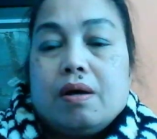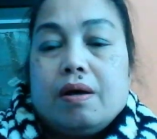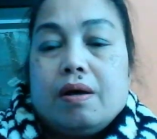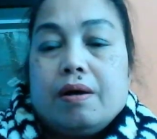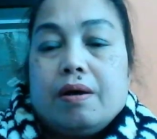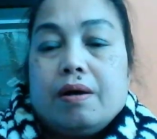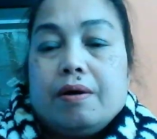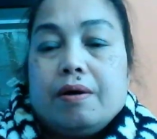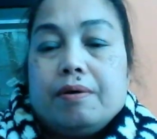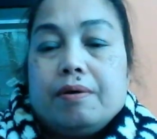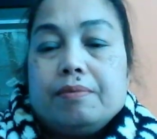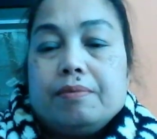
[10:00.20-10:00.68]

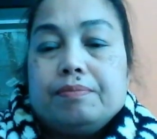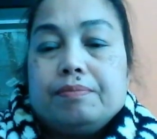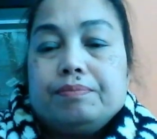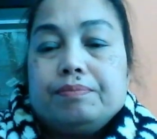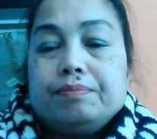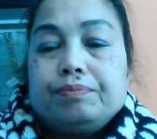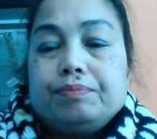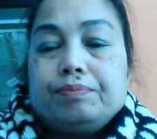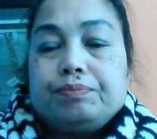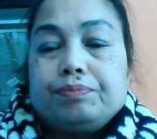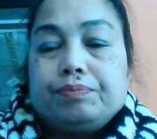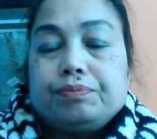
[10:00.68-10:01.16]

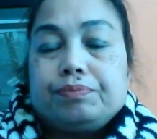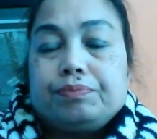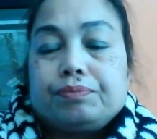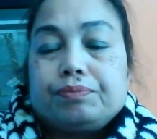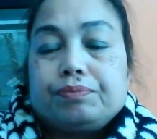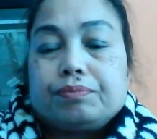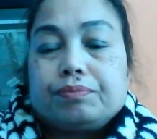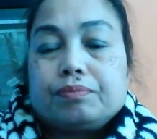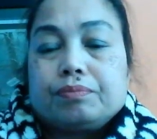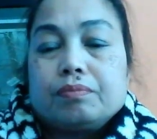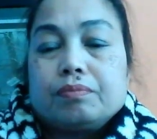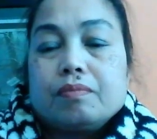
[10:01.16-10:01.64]

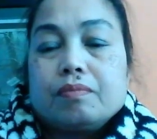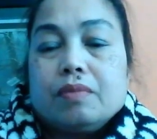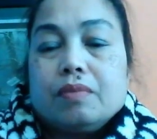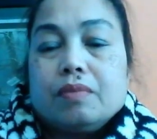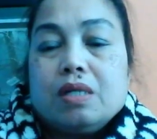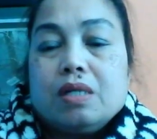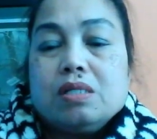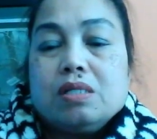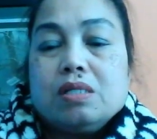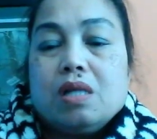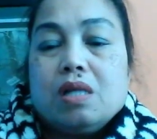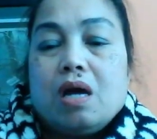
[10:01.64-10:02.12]

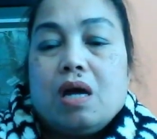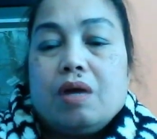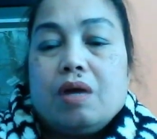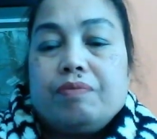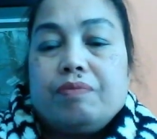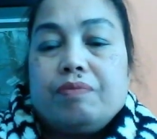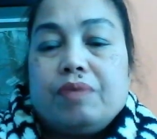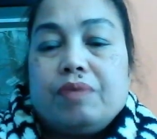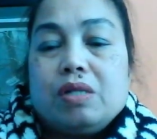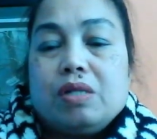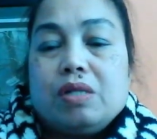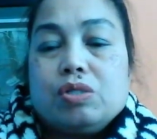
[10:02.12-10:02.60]
There's a lot
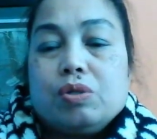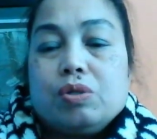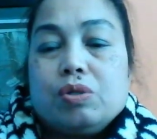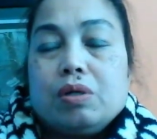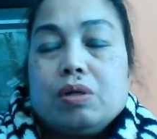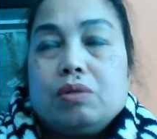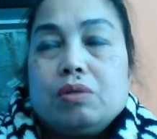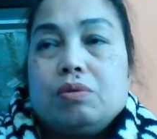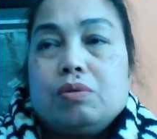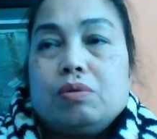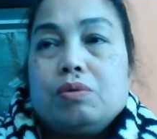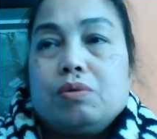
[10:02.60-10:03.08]
of things you
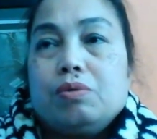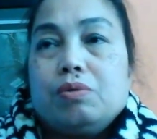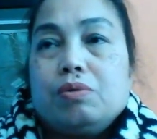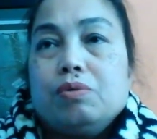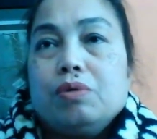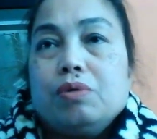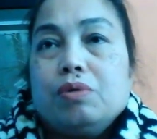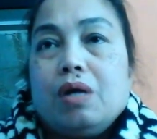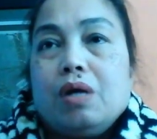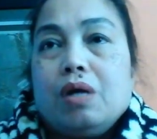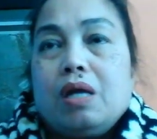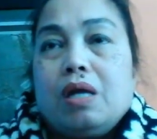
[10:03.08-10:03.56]
can
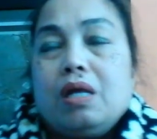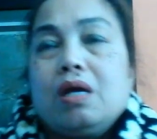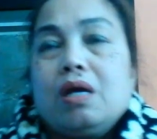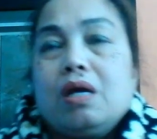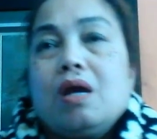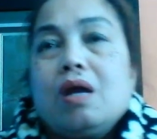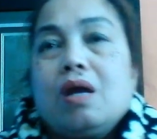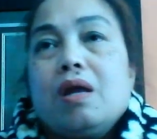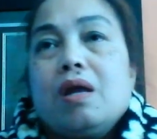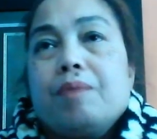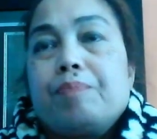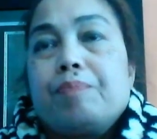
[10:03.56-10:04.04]
do, any
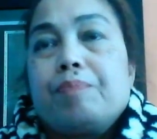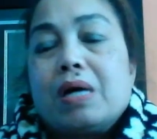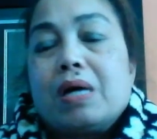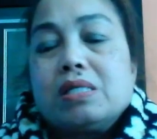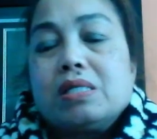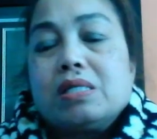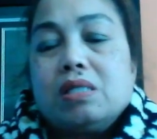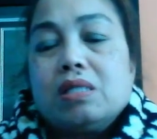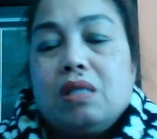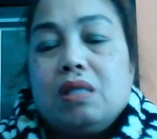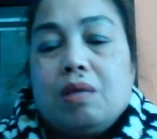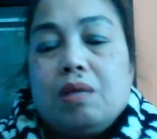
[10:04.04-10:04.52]
kind of
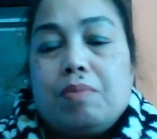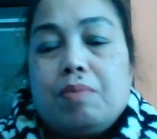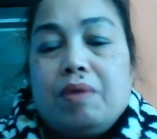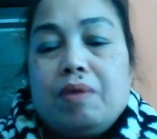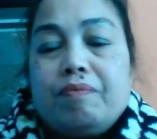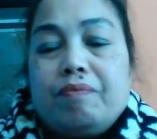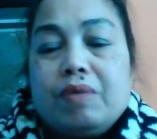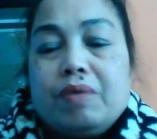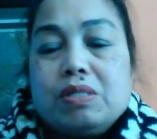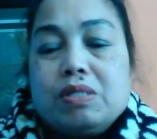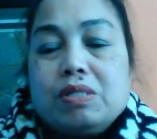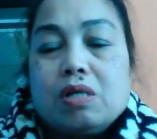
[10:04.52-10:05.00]
positive
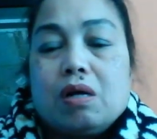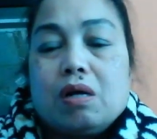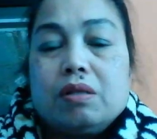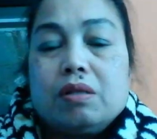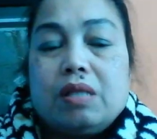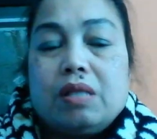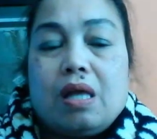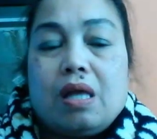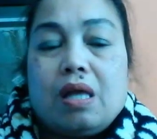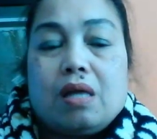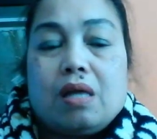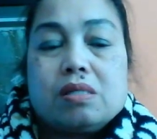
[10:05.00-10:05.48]
and
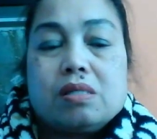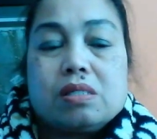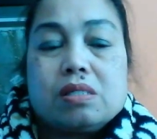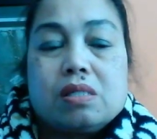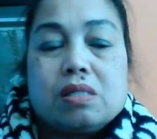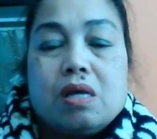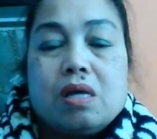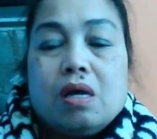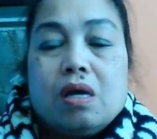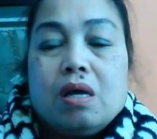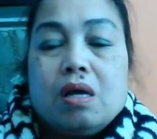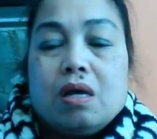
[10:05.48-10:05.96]
physical
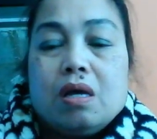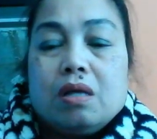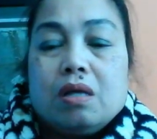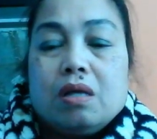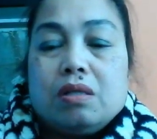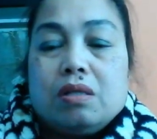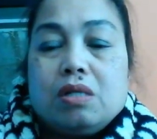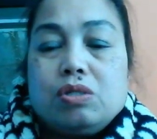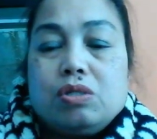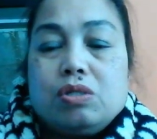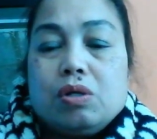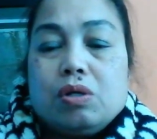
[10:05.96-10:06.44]
things
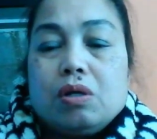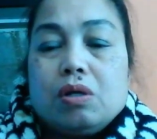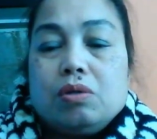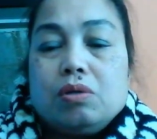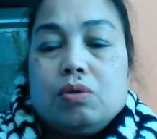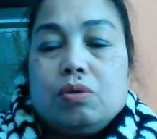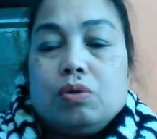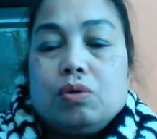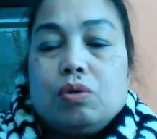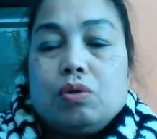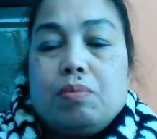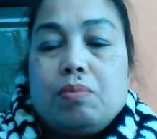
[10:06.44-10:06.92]
that you
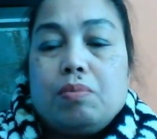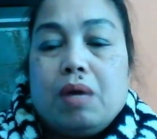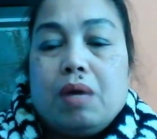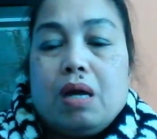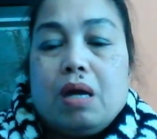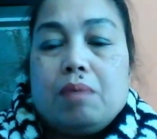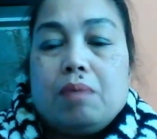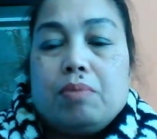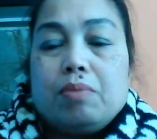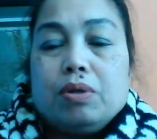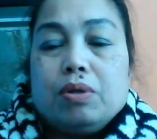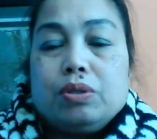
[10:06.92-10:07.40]
can do to be
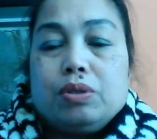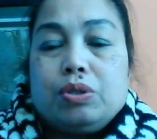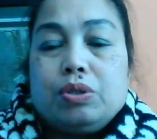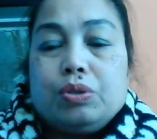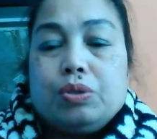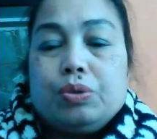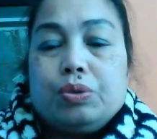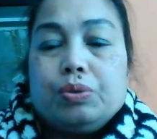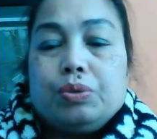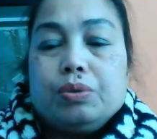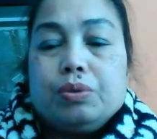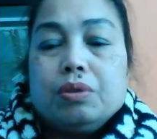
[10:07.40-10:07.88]
able
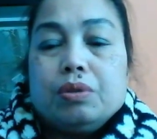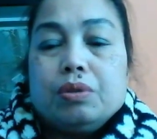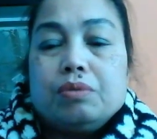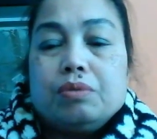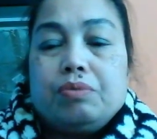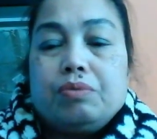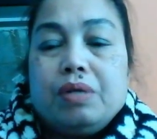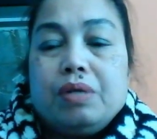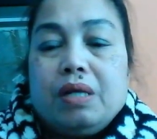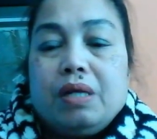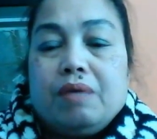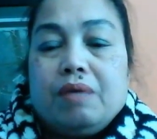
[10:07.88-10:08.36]
to
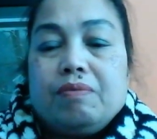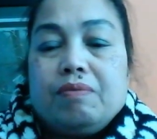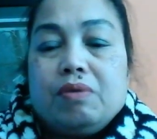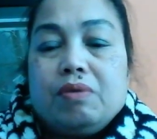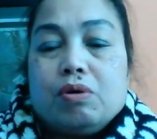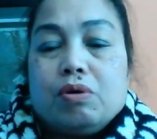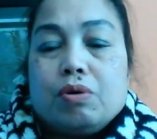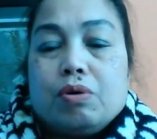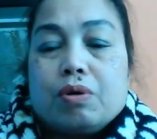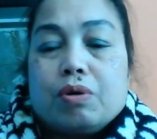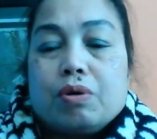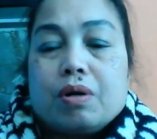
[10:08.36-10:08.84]
relieve
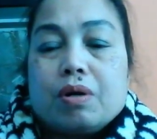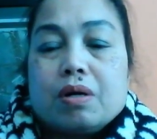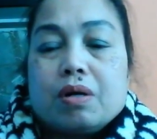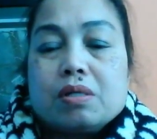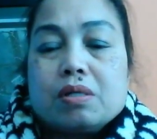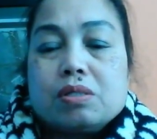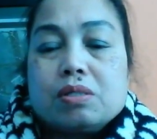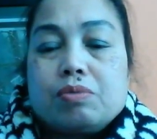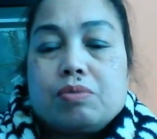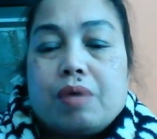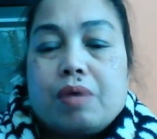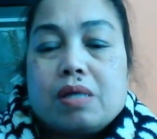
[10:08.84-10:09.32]
your
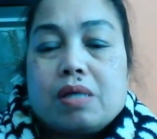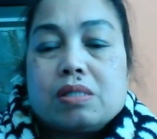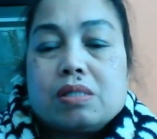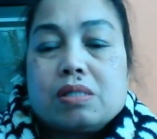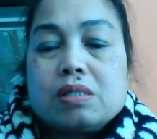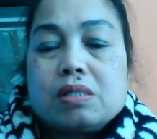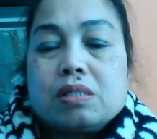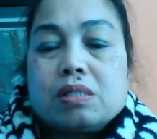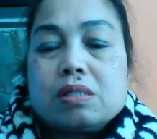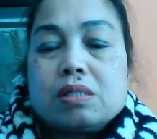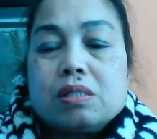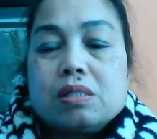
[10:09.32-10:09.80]

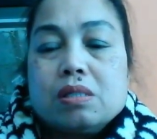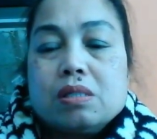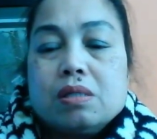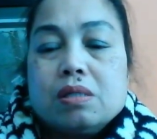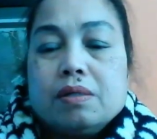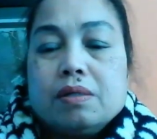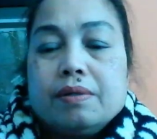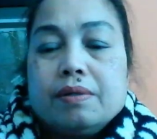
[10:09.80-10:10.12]
stress.